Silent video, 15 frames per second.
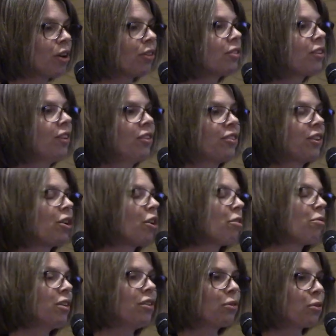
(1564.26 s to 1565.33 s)
skills and our
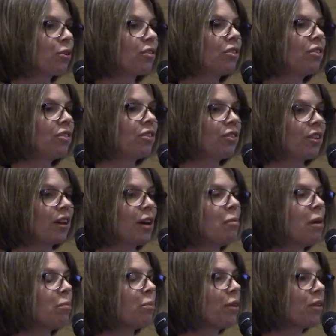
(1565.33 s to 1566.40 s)
resources to come
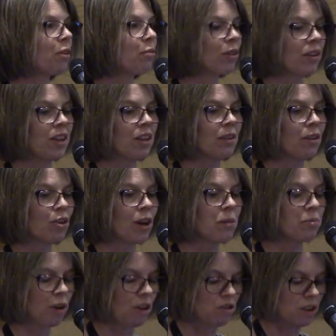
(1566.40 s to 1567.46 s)
up with a really
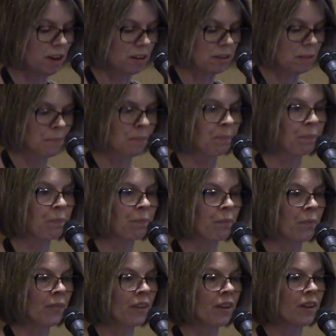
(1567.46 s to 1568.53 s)
great project.
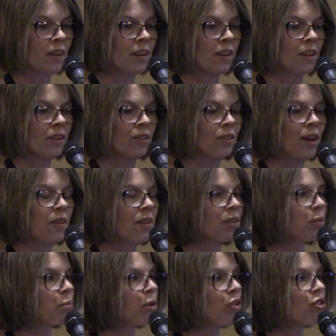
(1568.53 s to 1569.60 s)
So yeah,
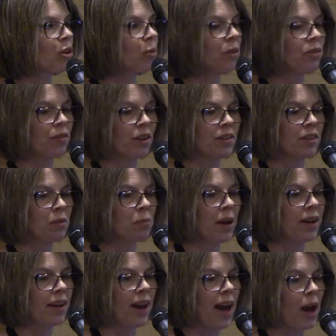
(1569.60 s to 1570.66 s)
this project was funded
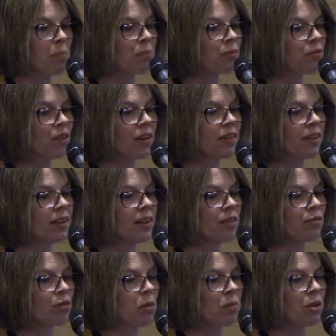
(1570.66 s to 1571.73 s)
by CAP funding
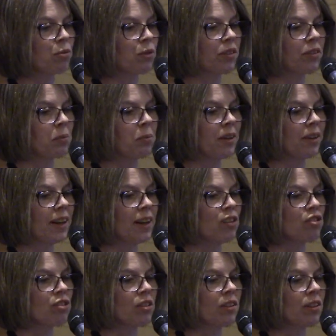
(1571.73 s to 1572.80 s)
from the Risk
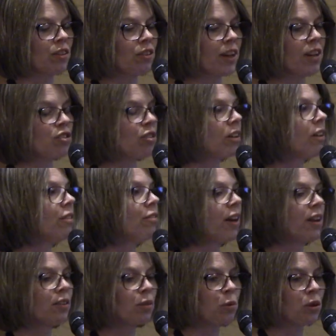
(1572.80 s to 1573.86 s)
Mitigation Irrigation
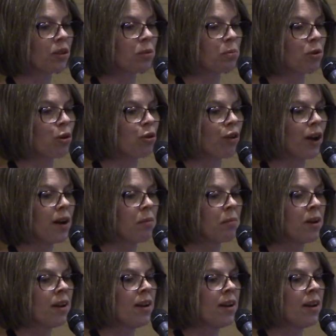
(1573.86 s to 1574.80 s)
Conveyance Works program.